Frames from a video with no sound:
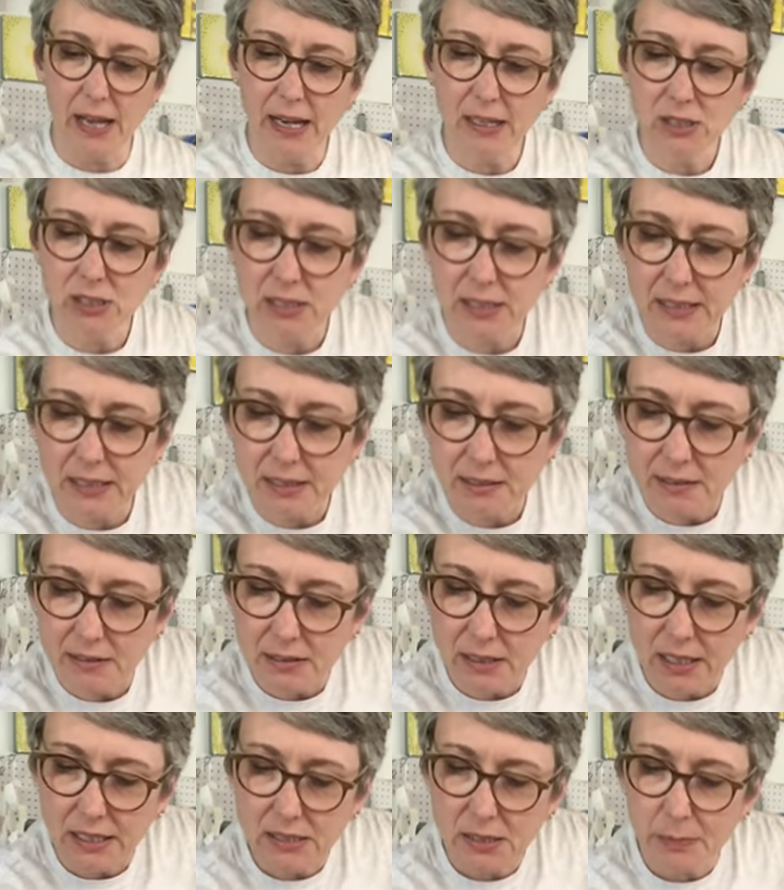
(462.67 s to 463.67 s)
Actually,
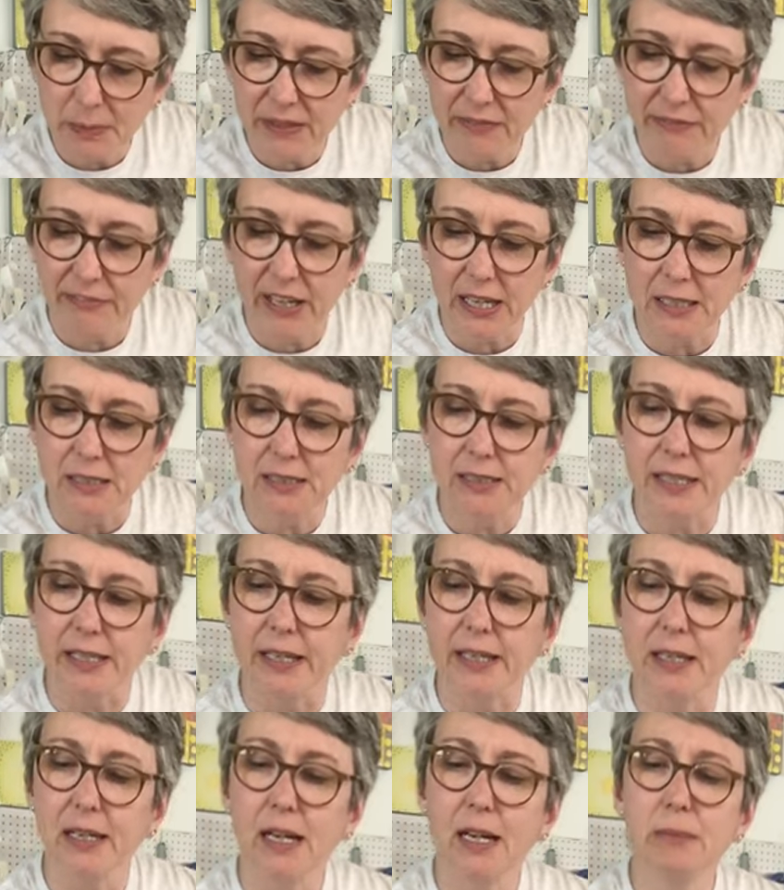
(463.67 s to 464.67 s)
let's be
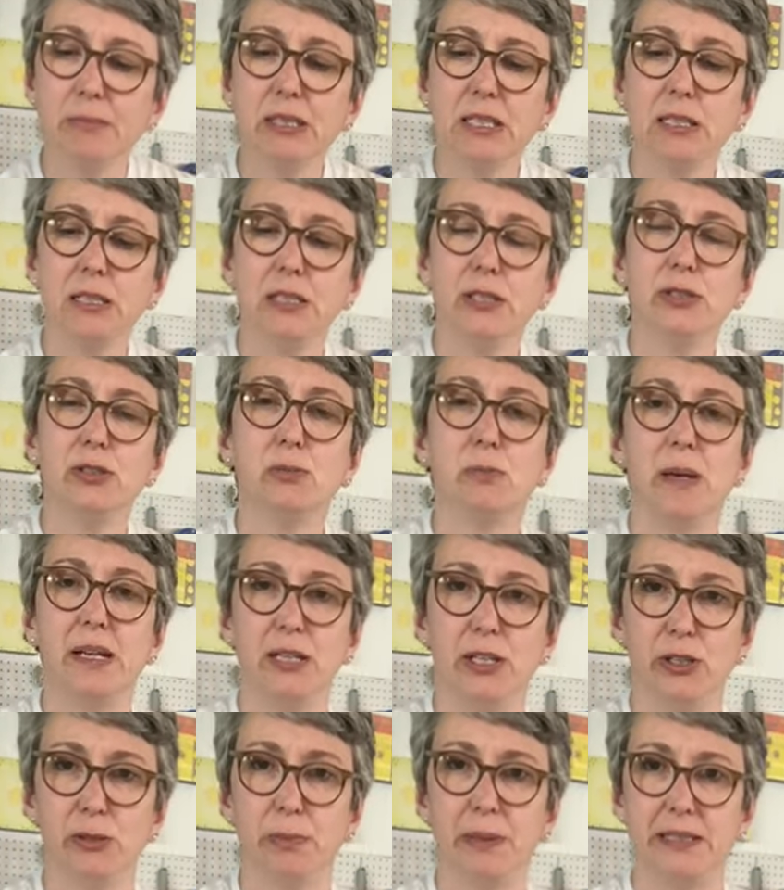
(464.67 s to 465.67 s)
fancy. I'm gonna use my
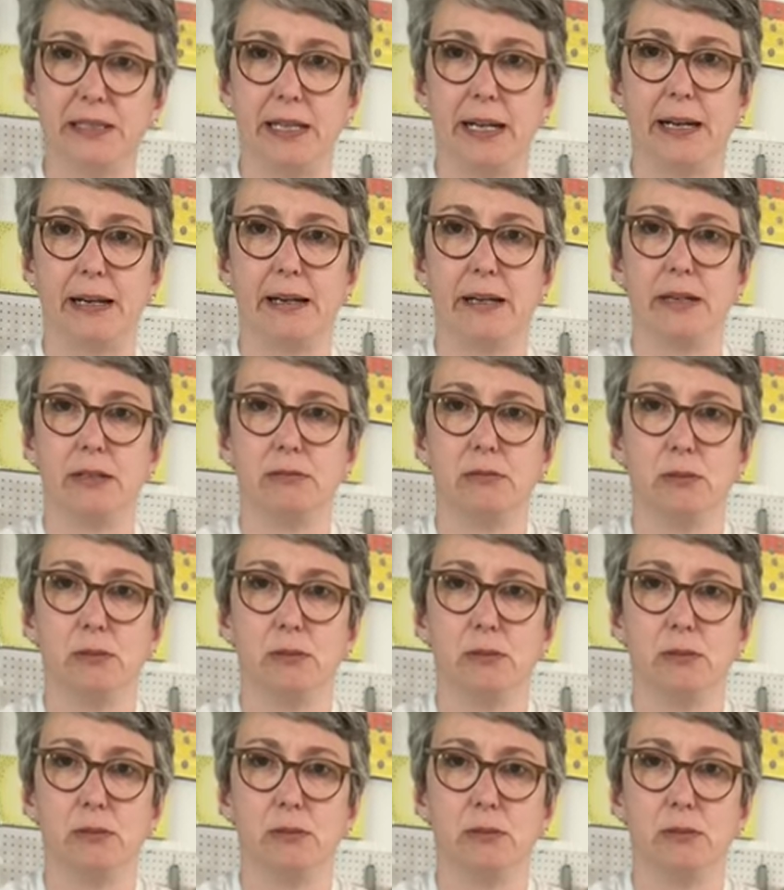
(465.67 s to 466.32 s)
new potato.